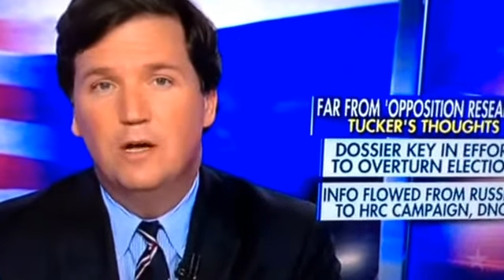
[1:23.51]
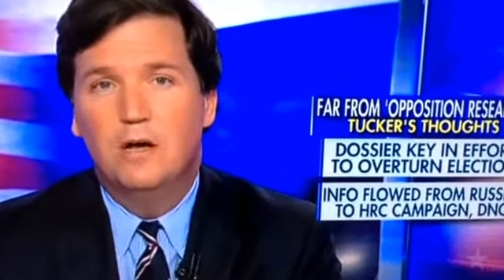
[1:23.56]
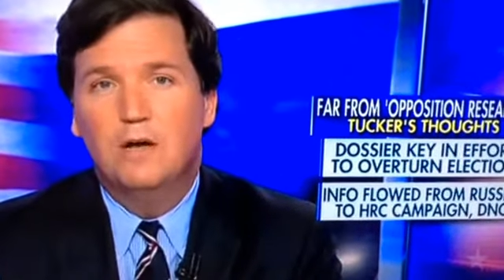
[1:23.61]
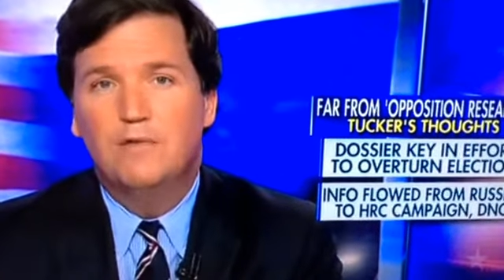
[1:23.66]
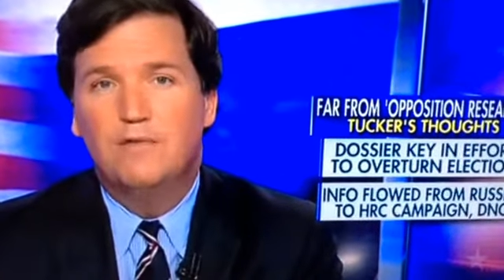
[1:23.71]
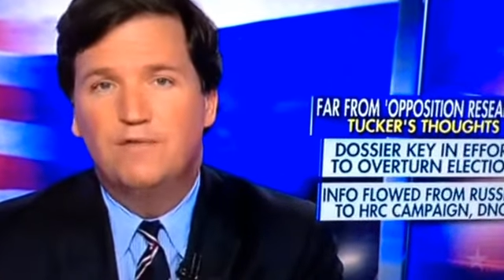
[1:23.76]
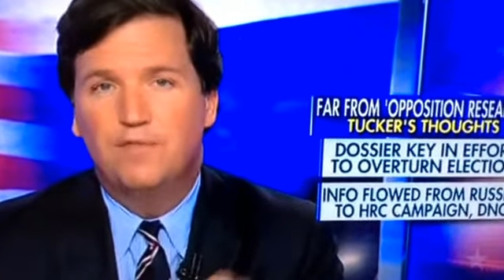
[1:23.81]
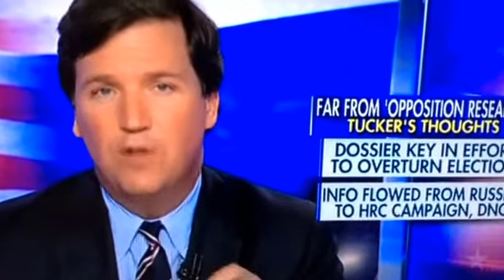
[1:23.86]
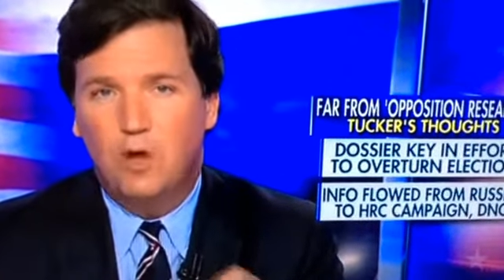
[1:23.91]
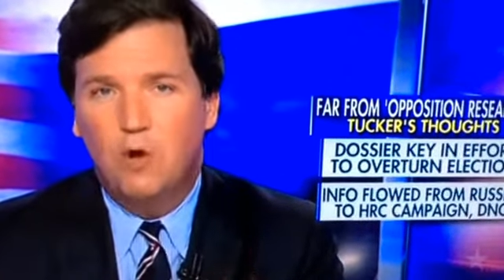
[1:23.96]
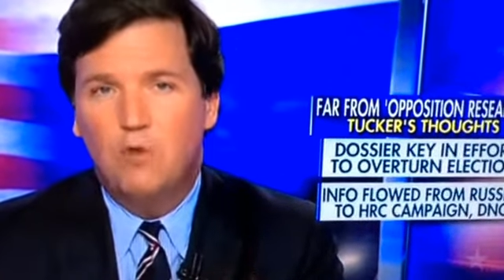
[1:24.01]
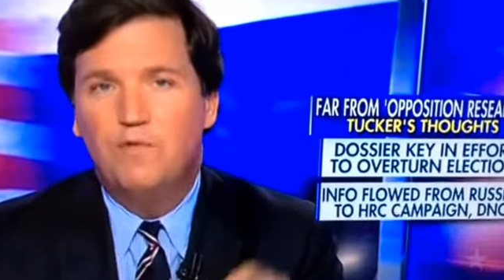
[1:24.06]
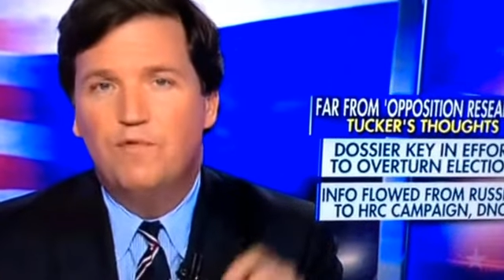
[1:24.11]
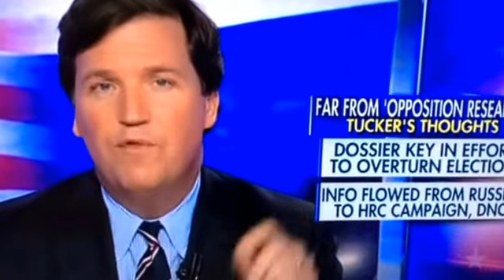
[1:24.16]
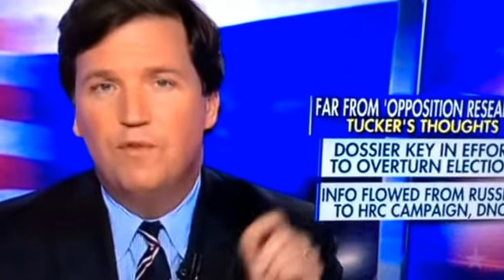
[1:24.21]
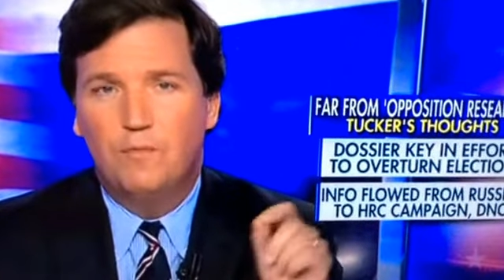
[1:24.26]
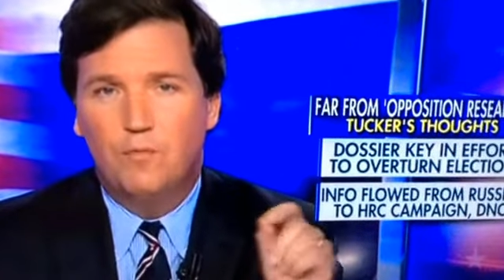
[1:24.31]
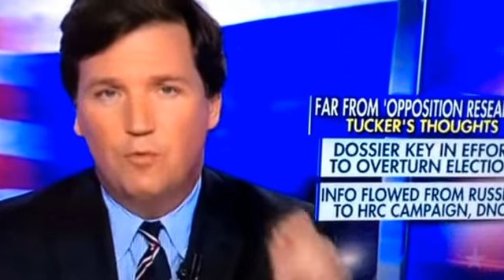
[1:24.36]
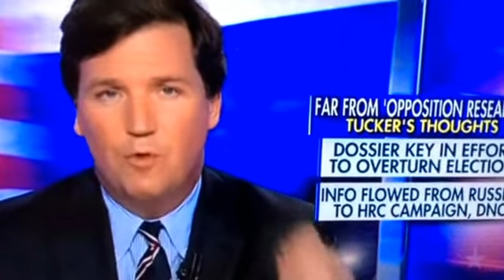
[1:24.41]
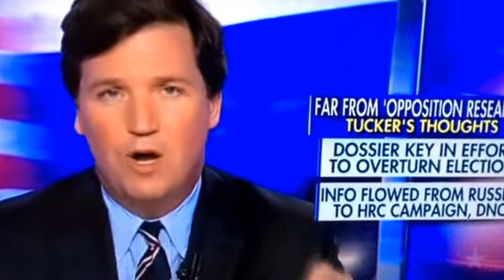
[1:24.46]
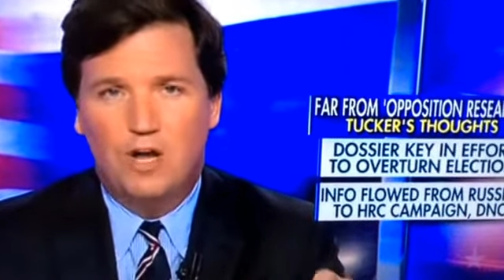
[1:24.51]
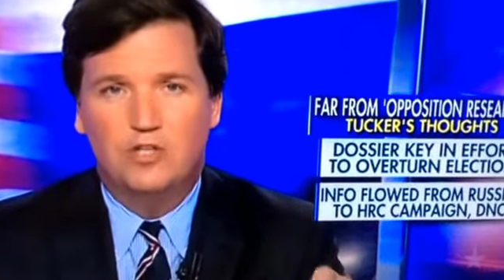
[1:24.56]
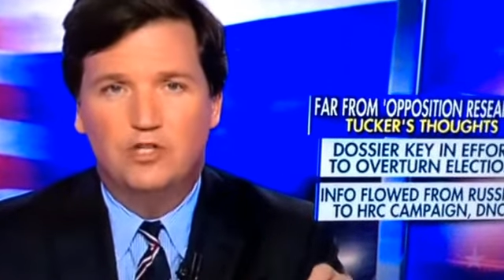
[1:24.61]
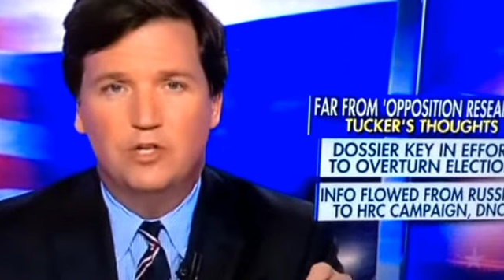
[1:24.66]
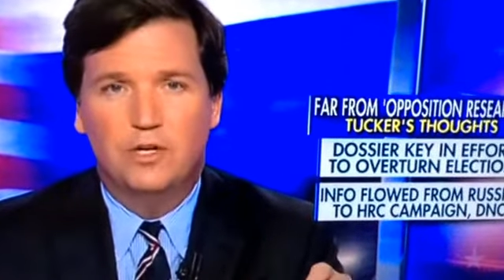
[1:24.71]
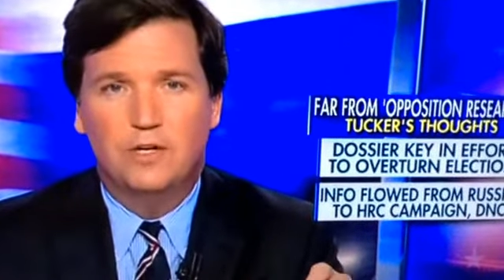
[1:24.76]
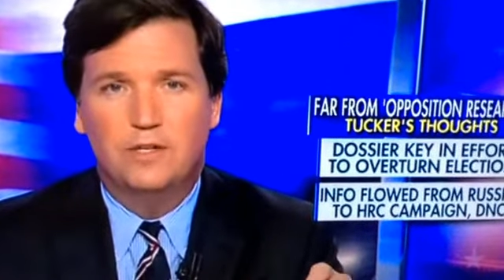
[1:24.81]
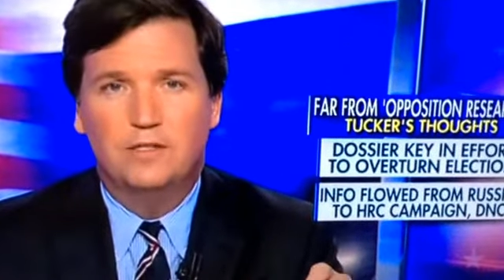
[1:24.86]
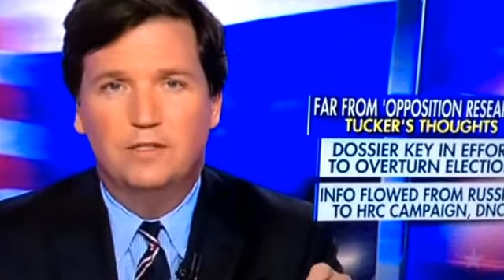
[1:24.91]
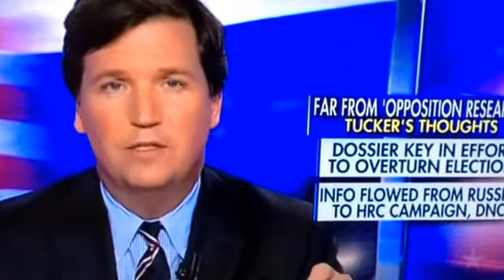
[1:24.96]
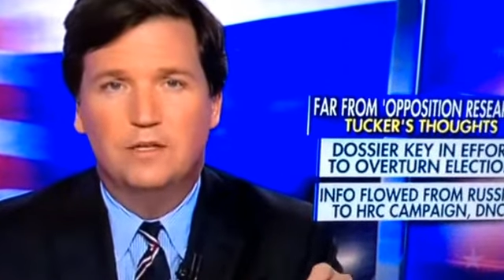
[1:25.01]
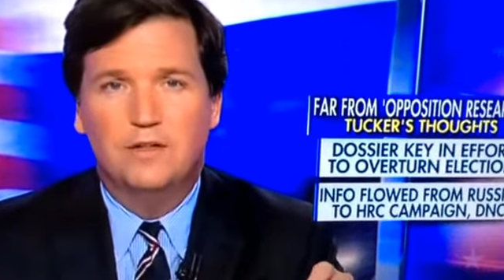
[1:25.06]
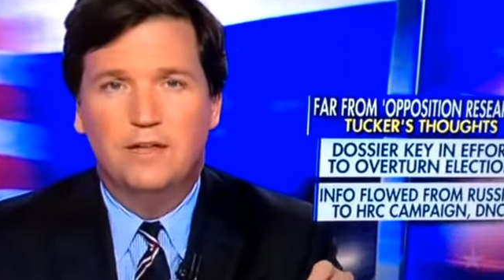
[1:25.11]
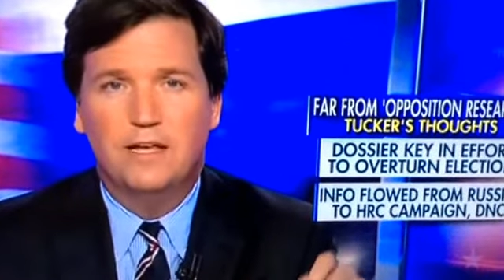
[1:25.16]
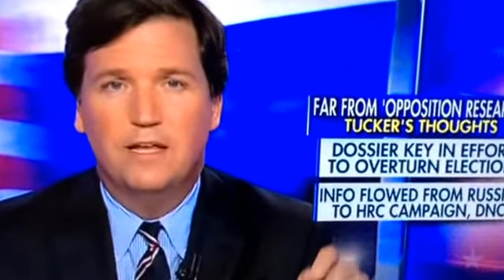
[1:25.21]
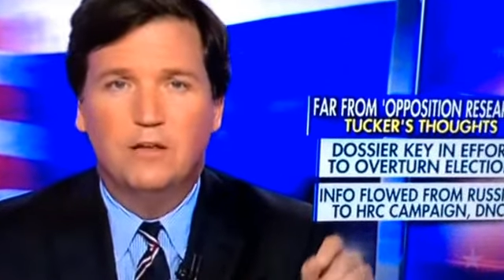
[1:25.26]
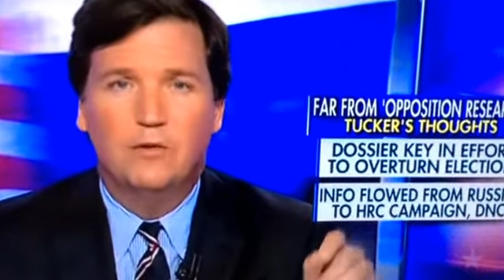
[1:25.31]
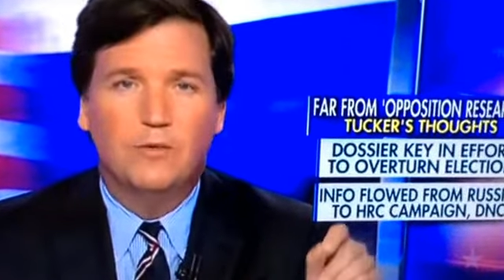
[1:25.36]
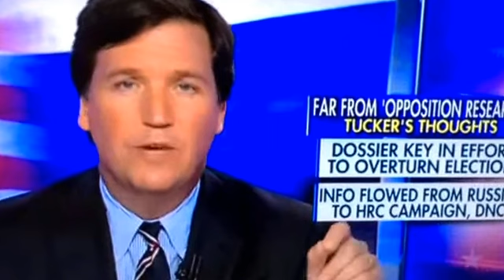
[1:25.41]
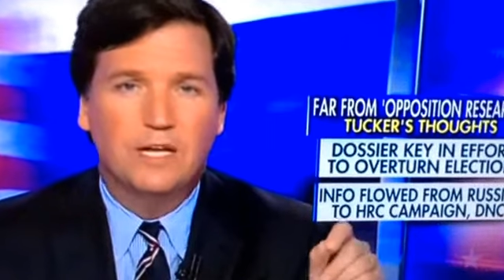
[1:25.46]
flowed from Russia to the
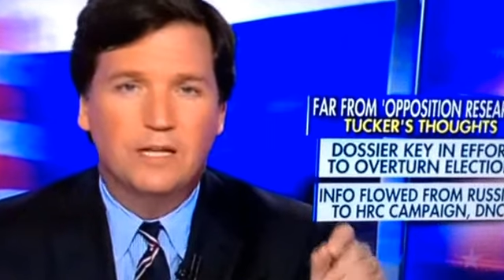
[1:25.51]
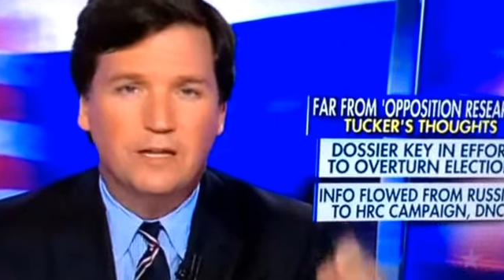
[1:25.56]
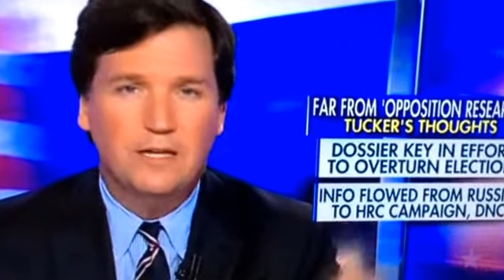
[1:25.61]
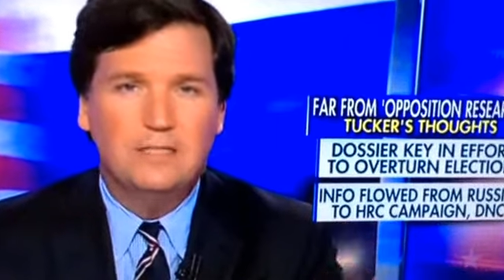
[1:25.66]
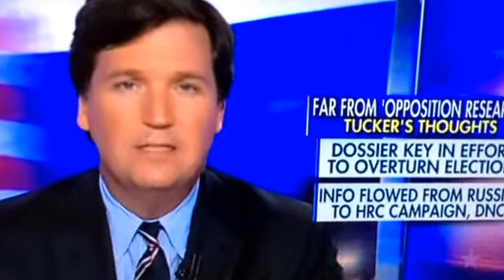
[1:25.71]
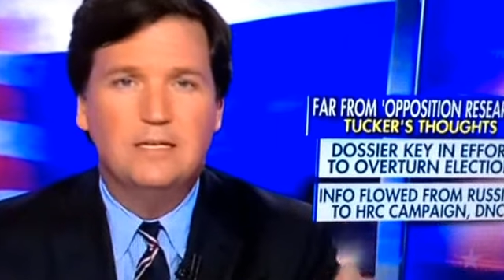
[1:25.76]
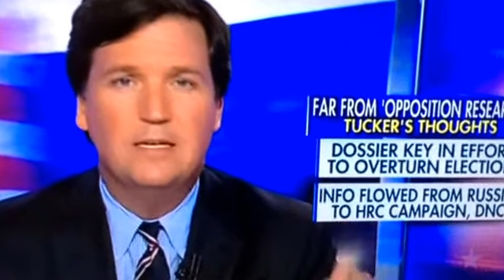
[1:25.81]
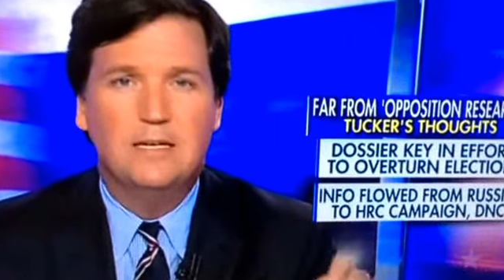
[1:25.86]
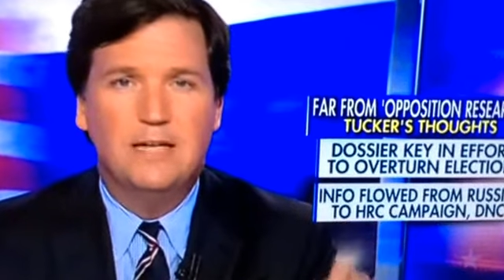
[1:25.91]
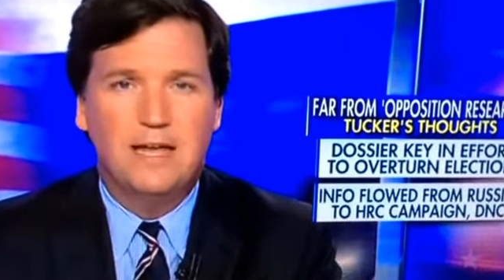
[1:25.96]
Hillary Clinton